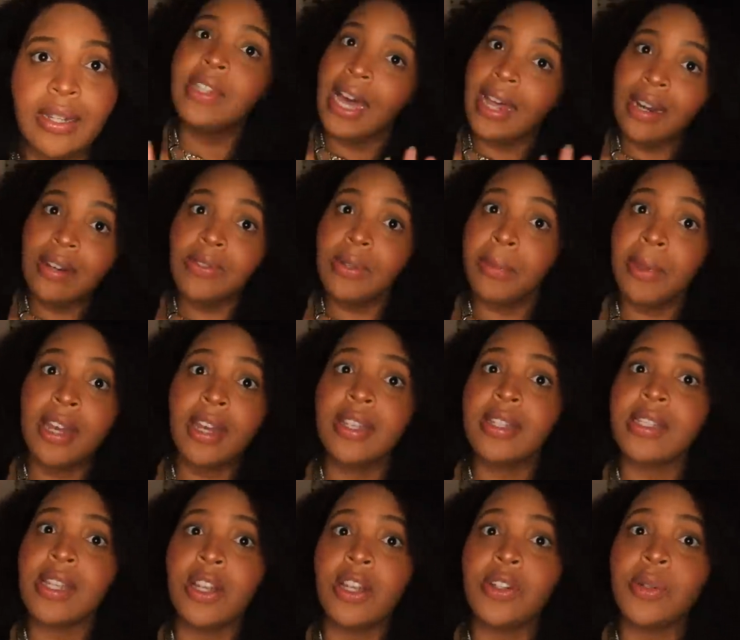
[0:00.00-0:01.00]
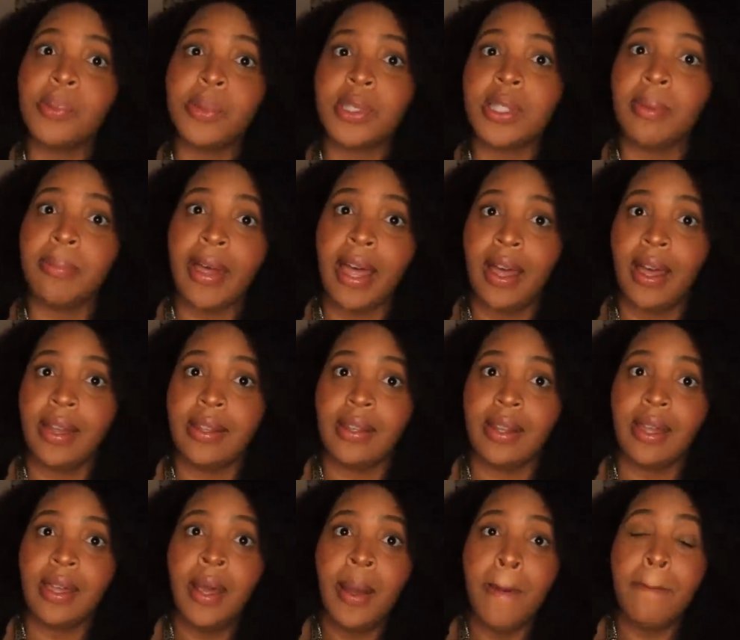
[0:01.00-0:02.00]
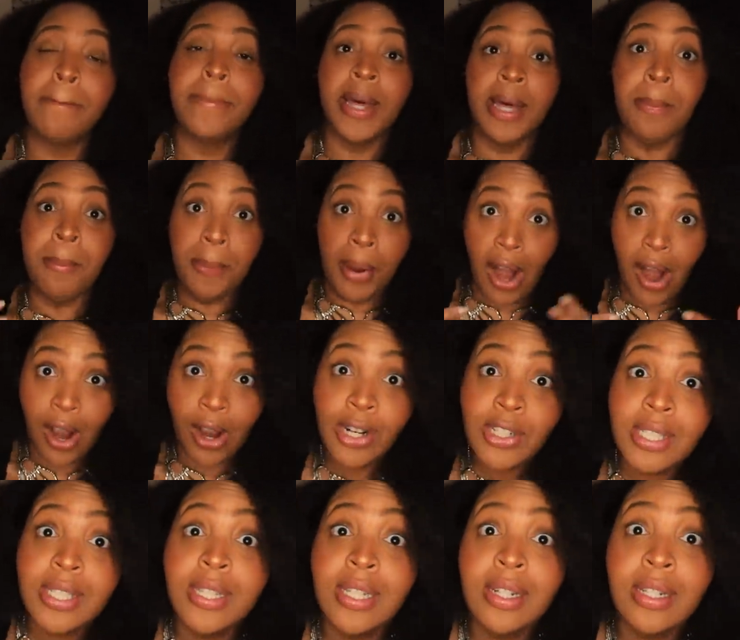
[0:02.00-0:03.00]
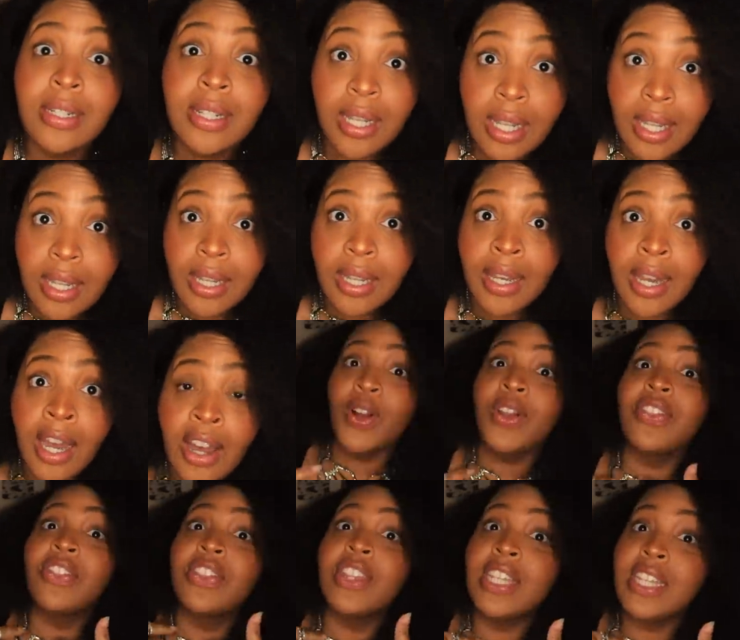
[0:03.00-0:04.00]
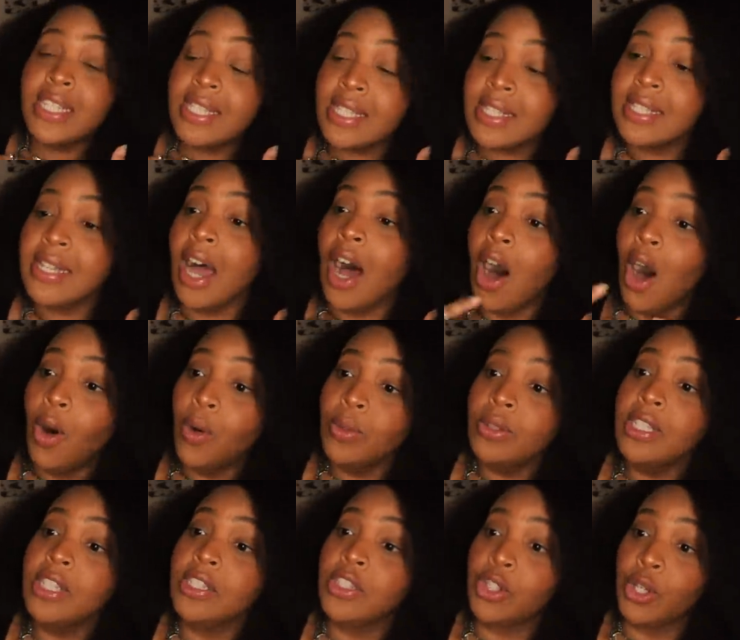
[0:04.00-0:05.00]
Not everybody is 100% behind it, but personally, for this only